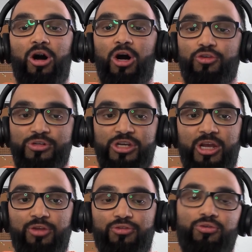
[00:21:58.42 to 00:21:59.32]

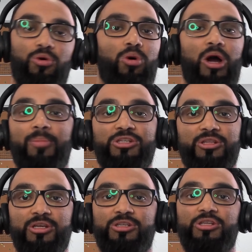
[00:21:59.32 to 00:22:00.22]
oxygenates, so I mentioned
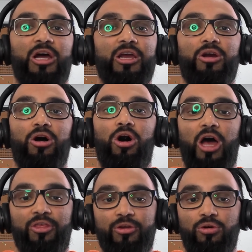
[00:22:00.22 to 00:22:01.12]
this, like
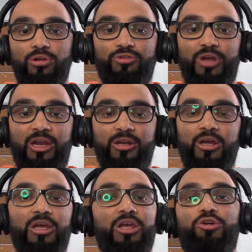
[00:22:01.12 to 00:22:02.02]
ethanol is added,
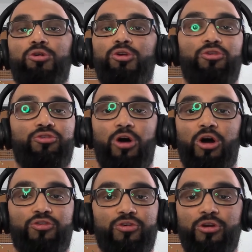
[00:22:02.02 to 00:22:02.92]
increases the
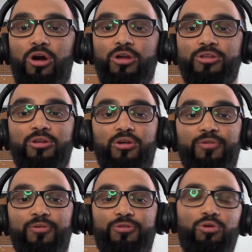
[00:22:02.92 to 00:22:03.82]
oxygen content of
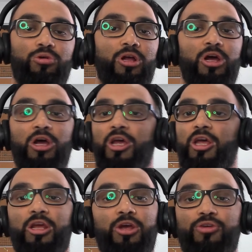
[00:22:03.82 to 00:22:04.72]
your fuel.
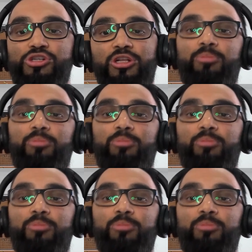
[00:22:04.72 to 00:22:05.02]
It essentially